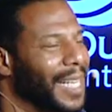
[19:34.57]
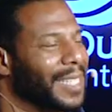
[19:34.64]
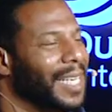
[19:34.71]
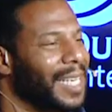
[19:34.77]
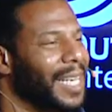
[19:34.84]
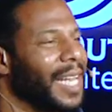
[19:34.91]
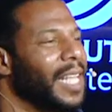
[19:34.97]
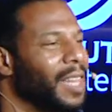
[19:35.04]

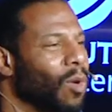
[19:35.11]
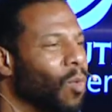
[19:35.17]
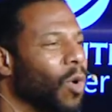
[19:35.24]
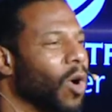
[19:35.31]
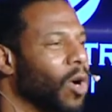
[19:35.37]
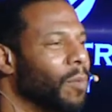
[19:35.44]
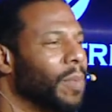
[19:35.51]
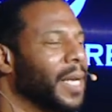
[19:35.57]
doesn't need the
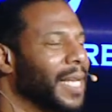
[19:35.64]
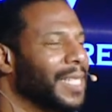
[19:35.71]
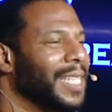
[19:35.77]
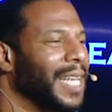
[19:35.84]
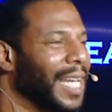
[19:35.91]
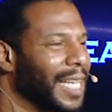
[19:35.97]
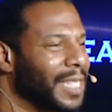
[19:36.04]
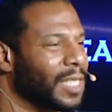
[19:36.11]
word because
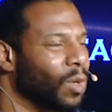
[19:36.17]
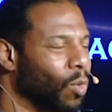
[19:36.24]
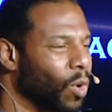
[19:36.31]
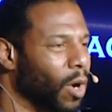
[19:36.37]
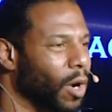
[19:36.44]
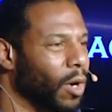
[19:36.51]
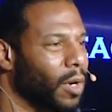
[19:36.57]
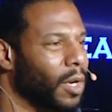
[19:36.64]
he is the
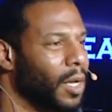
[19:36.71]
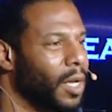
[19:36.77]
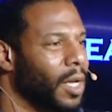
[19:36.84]
word.